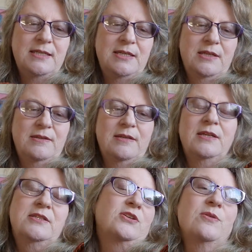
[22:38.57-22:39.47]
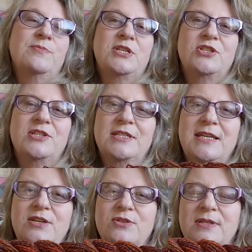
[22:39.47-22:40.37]
it's a competition to
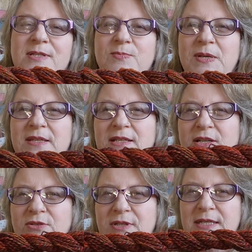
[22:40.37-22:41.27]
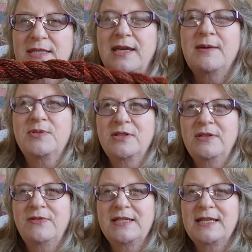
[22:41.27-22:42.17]
see who can spin the longest.
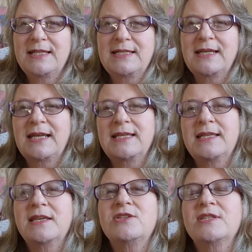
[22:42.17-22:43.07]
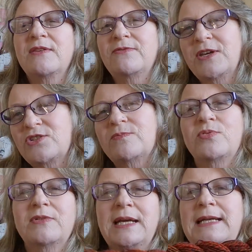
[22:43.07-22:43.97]
Absolutely fantastic. And then they used to have fashion
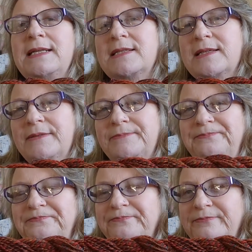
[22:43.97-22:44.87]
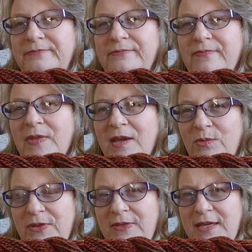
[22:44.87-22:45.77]
parades and
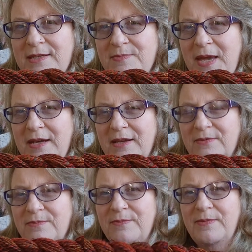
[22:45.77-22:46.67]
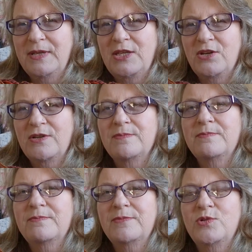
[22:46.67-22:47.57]
with things mattered,
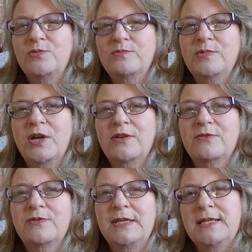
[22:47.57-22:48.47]
all kind of